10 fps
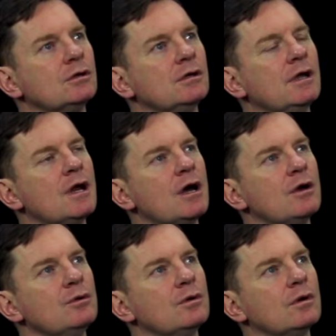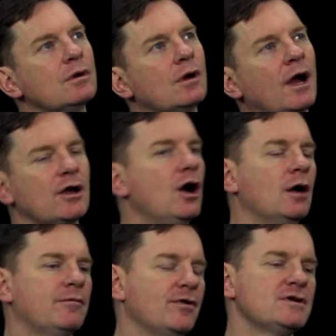you know, like,
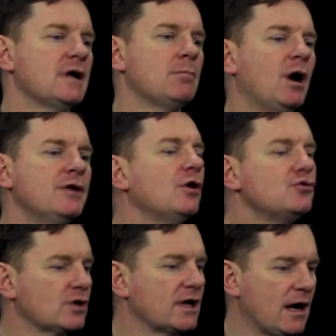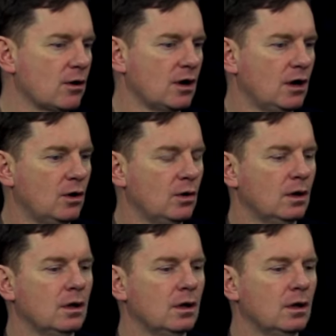for example, I don't drink alcohol.